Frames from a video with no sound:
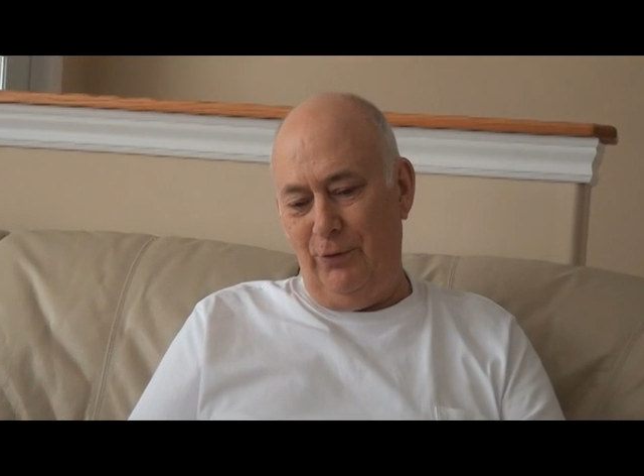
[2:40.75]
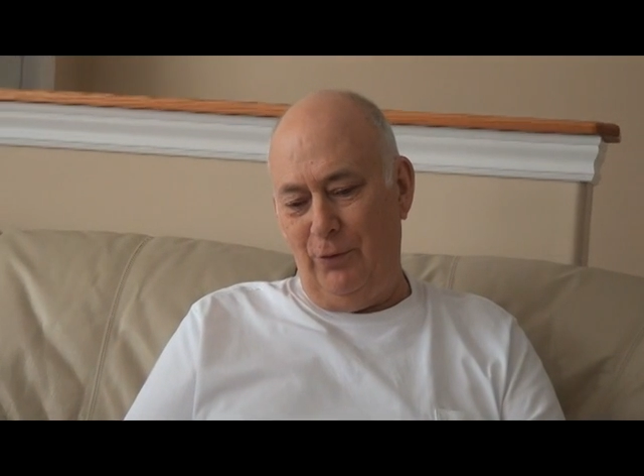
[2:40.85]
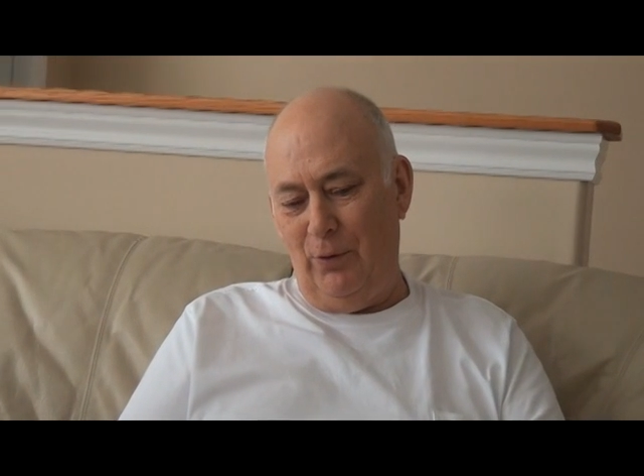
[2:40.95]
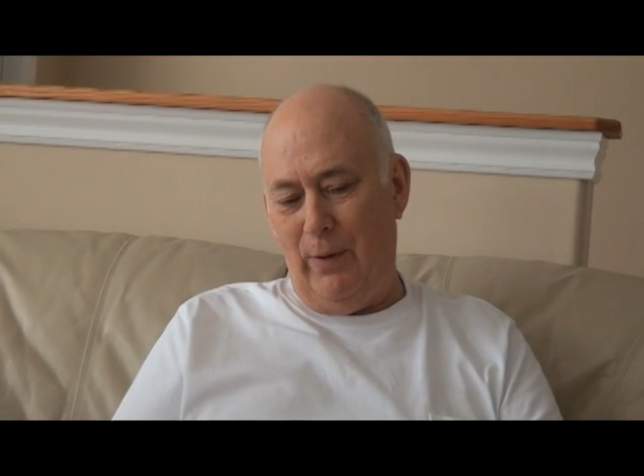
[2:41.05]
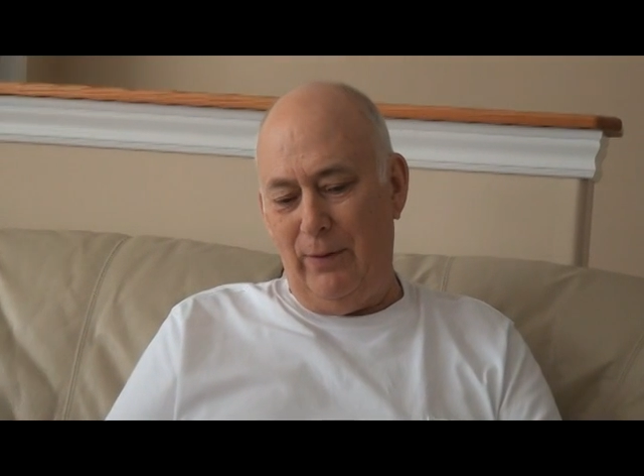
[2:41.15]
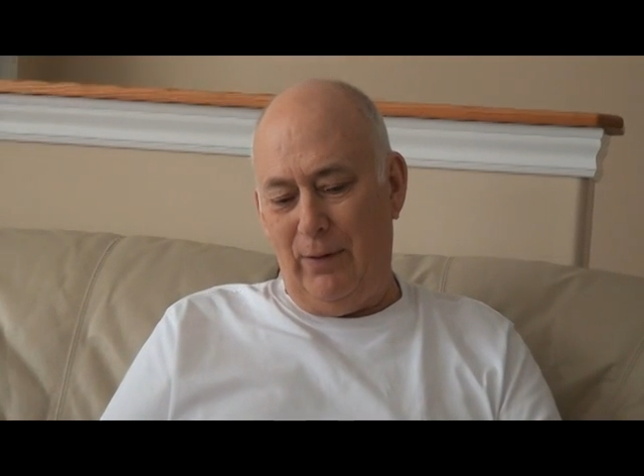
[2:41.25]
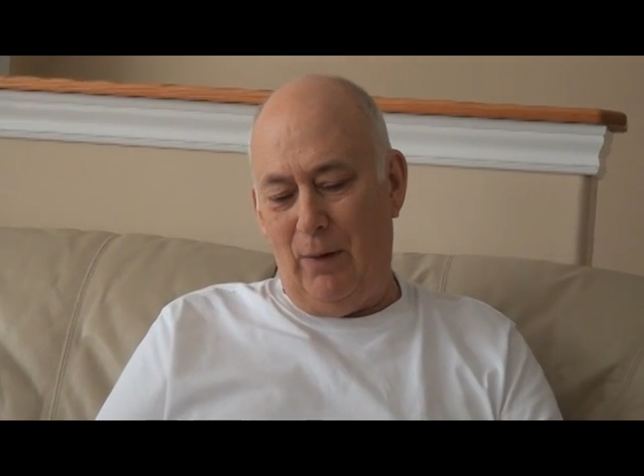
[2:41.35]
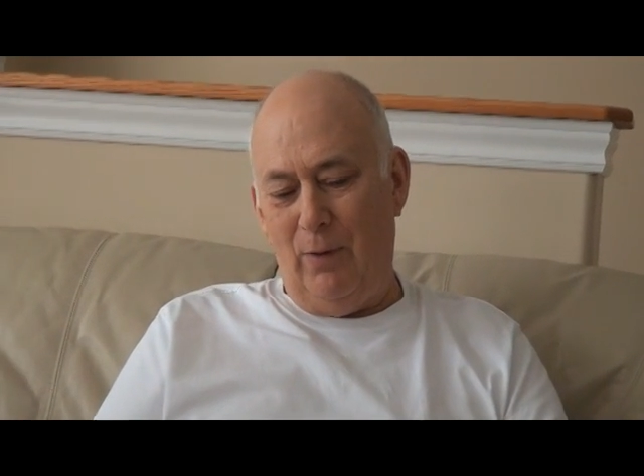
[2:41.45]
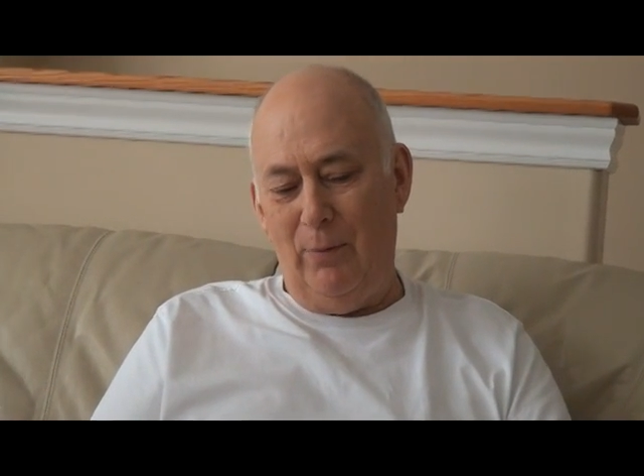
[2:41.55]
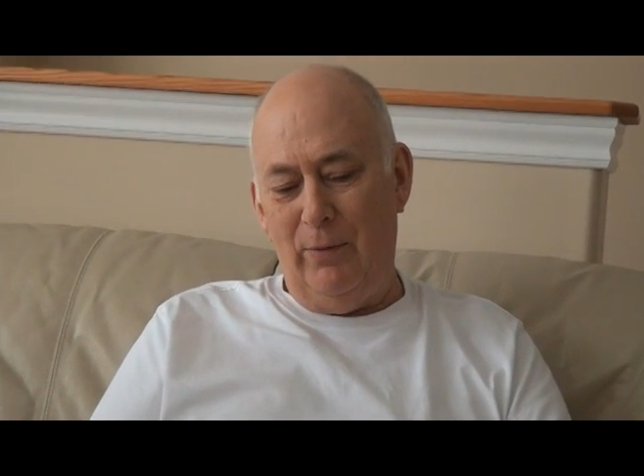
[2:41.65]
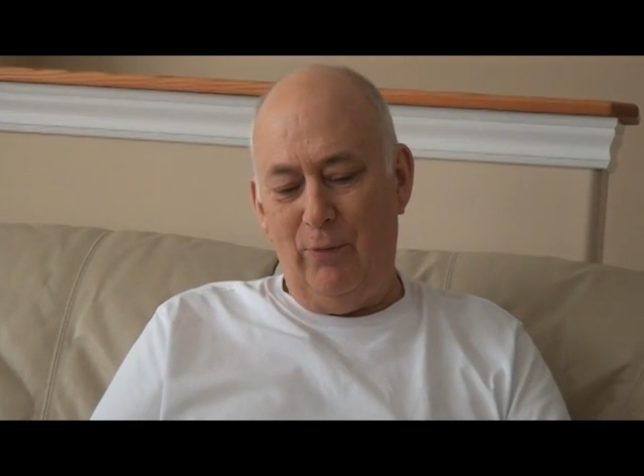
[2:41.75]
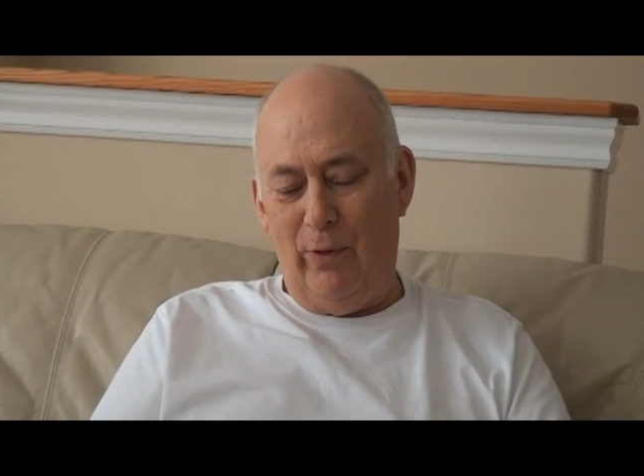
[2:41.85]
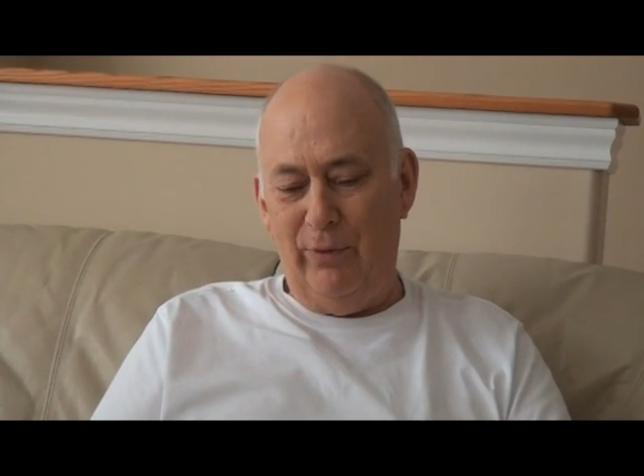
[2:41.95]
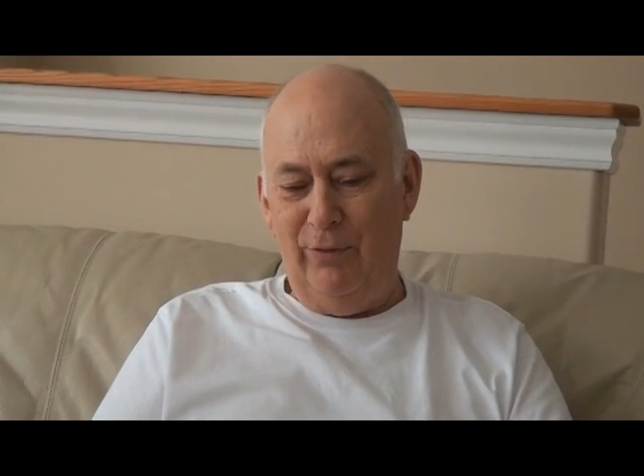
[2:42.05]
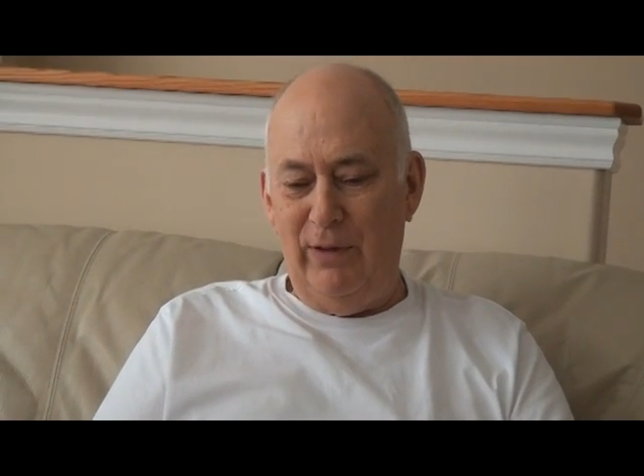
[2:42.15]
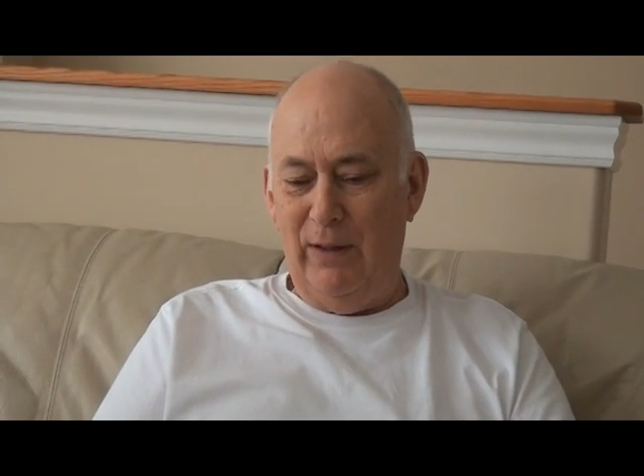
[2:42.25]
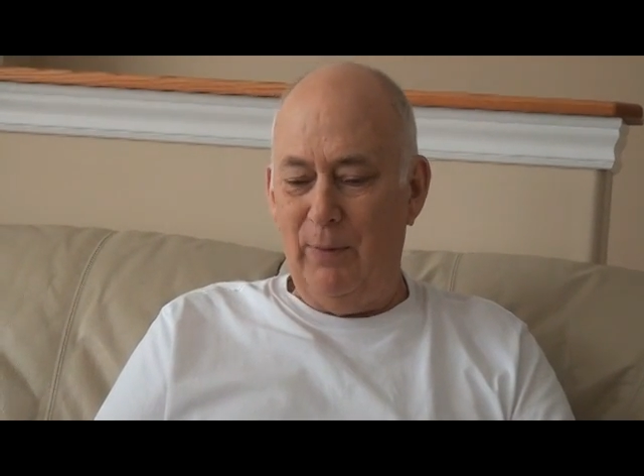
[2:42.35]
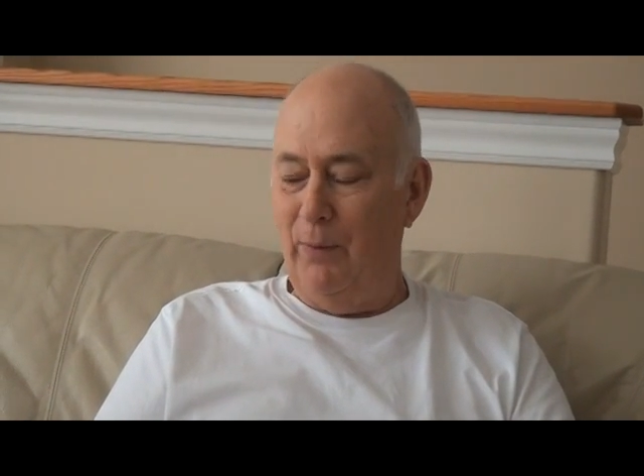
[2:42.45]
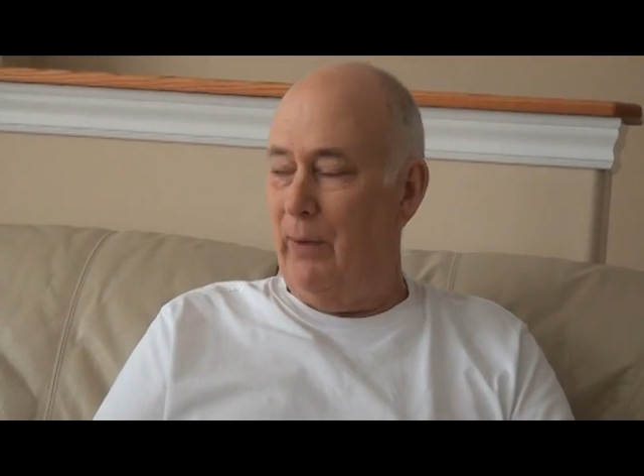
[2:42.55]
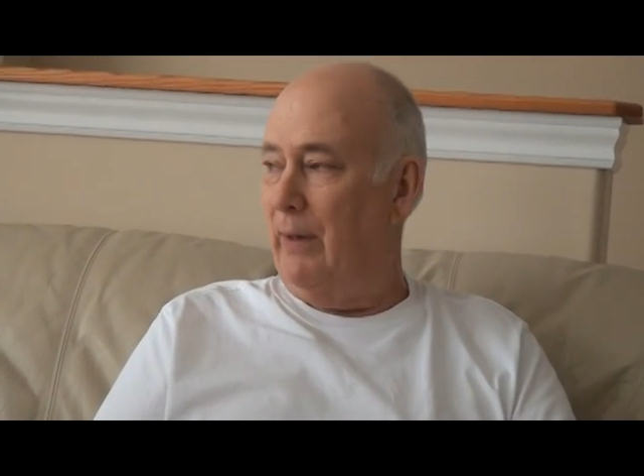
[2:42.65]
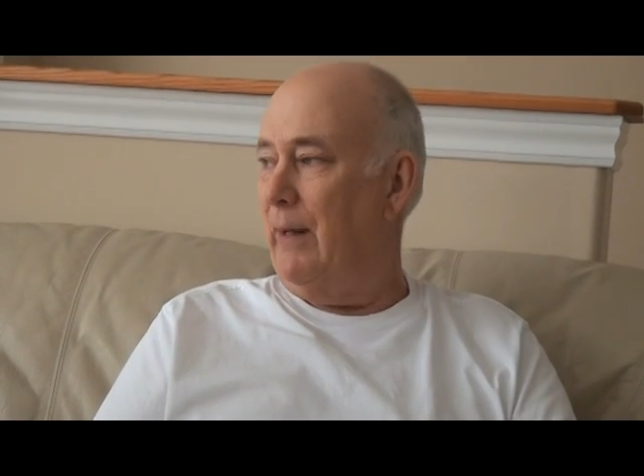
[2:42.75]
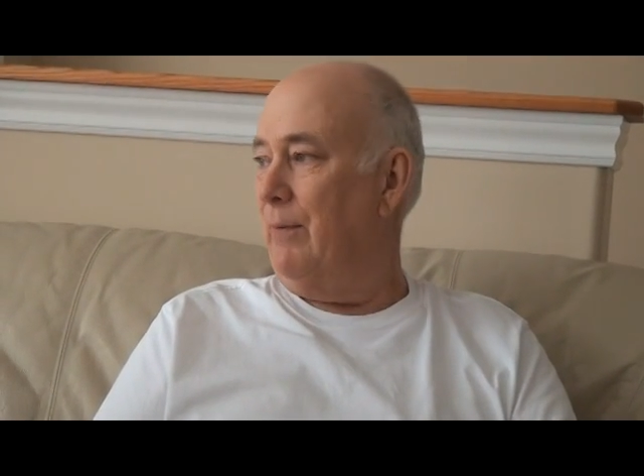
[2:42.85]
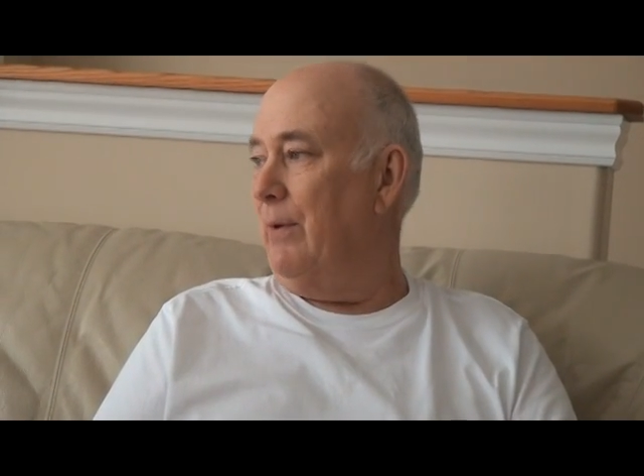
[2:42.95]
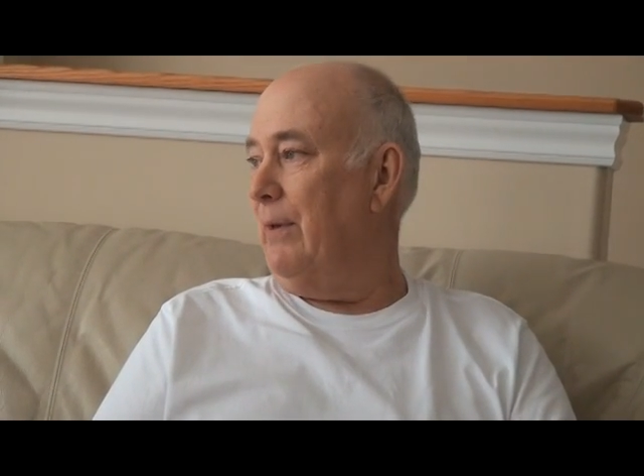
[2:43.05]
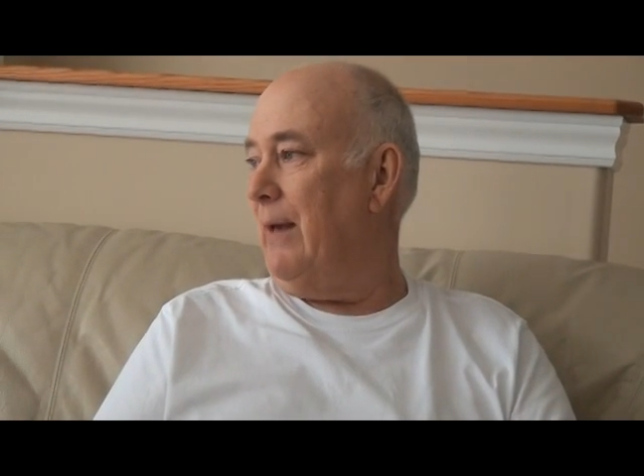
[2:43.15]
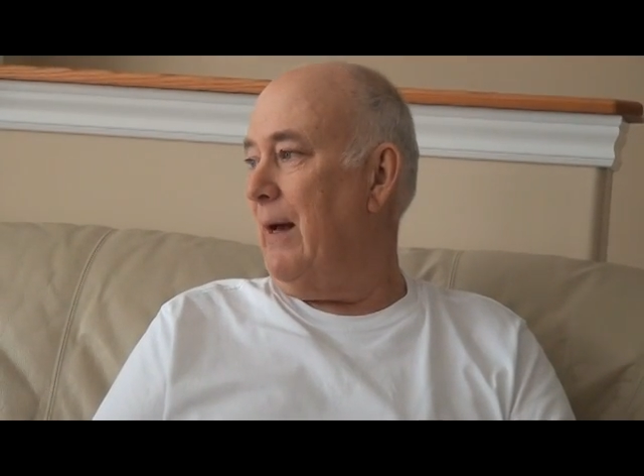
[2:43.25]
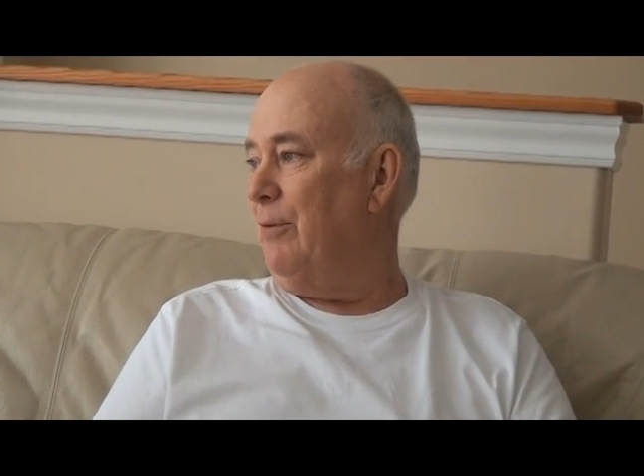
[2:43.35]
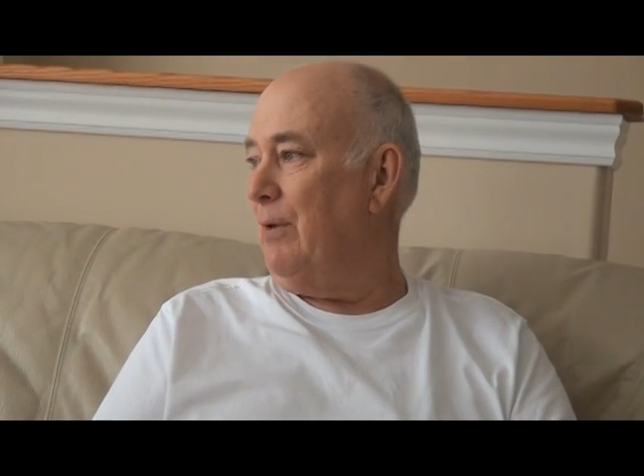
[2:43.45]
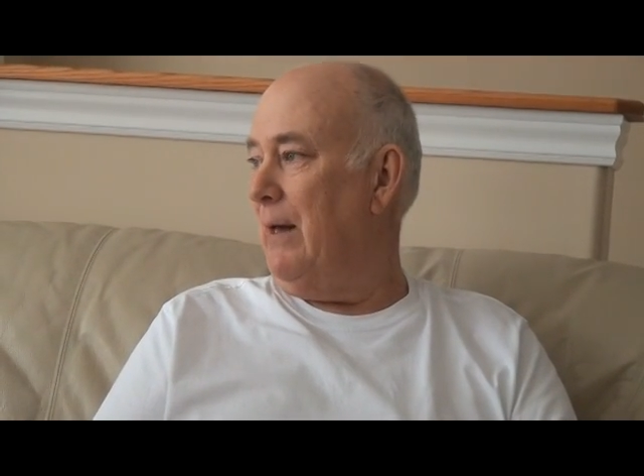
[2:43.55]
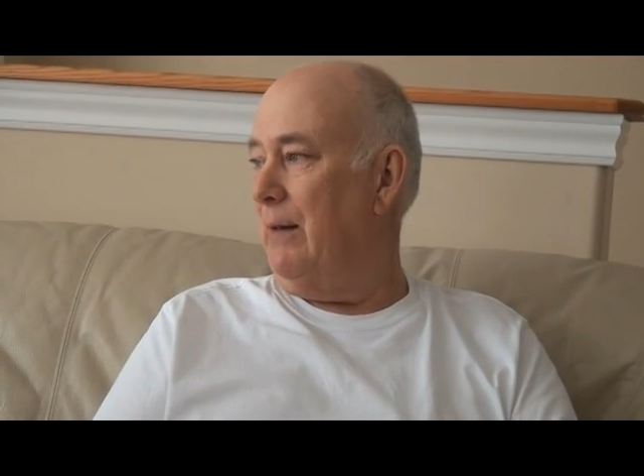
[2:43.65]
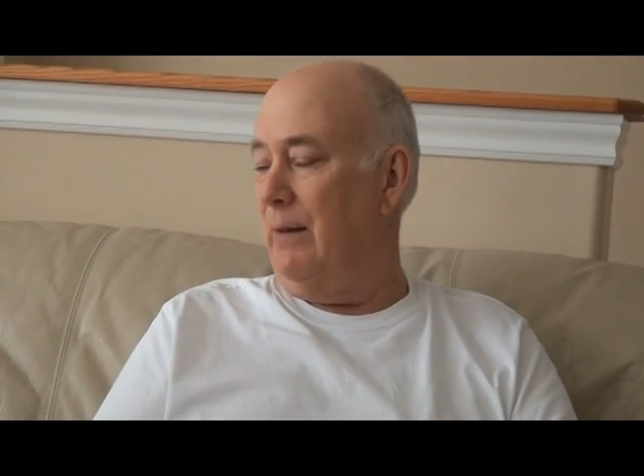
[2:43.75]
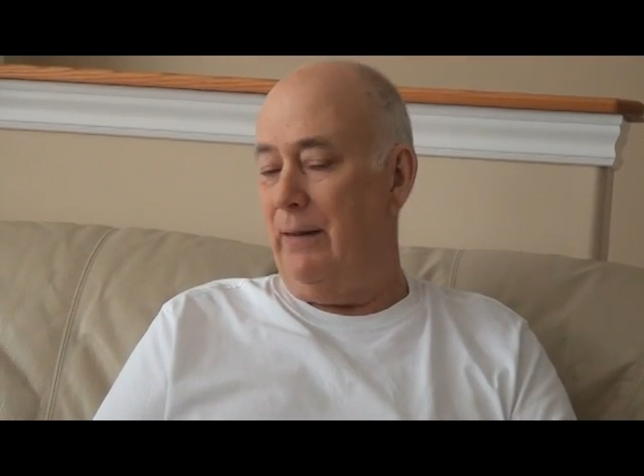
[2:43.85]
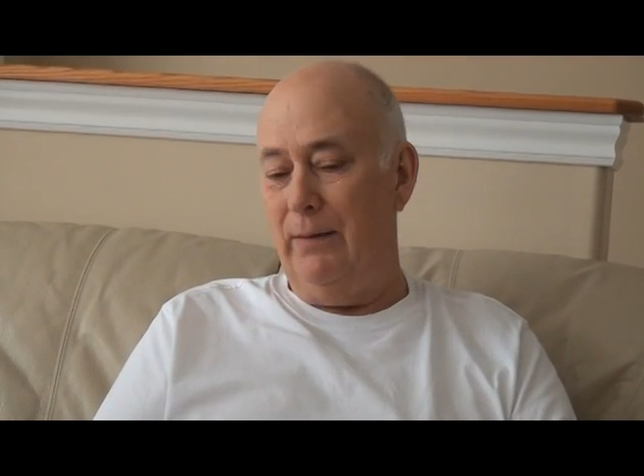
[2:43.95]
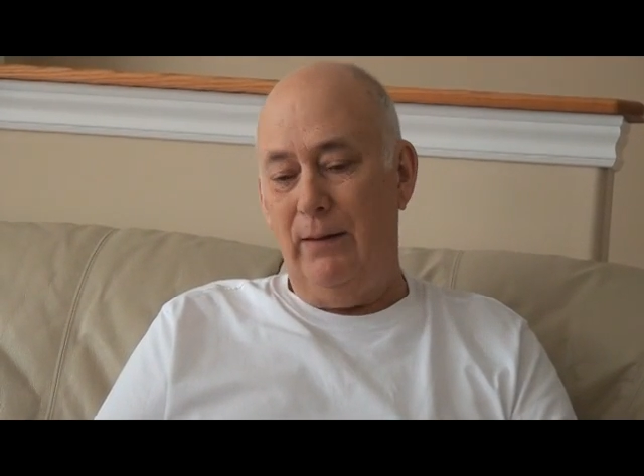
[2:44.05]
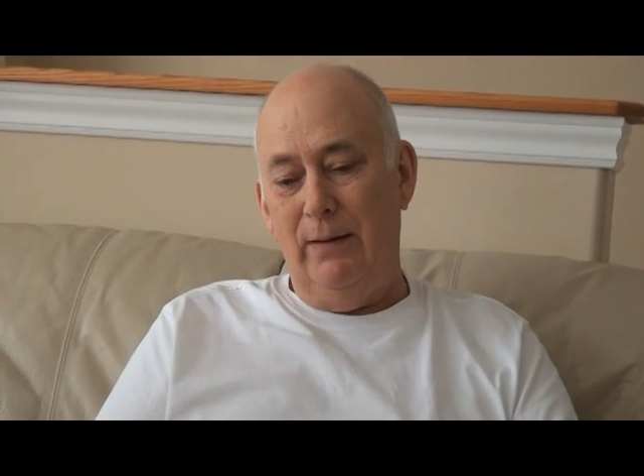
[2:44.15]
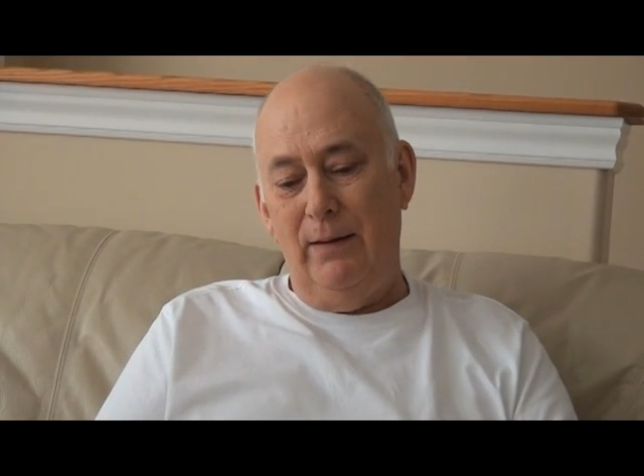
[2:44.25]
So I thought, well, before I see him I wanted to have another CAT scan done.